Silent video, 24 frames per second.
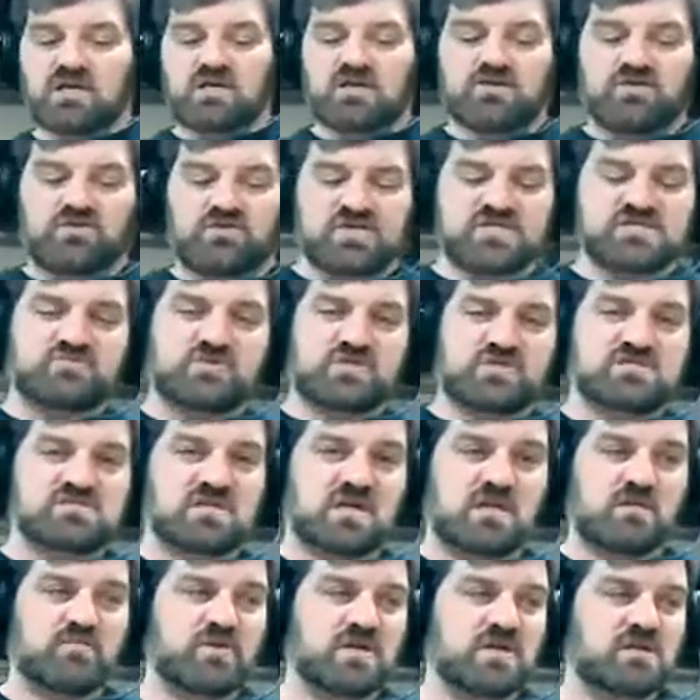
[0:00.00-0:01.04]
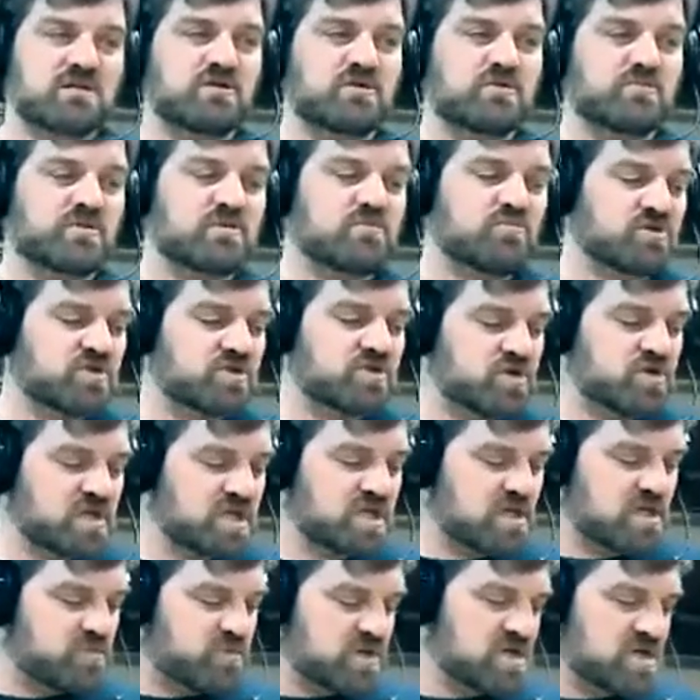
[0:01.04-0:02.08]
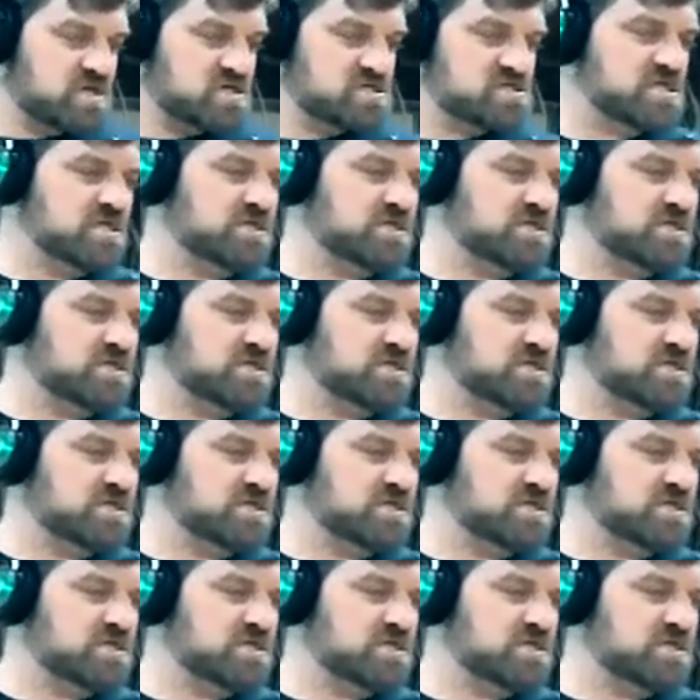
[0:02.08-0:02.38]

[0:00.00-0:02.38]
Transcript: This one's going to be a little bit more tricky because to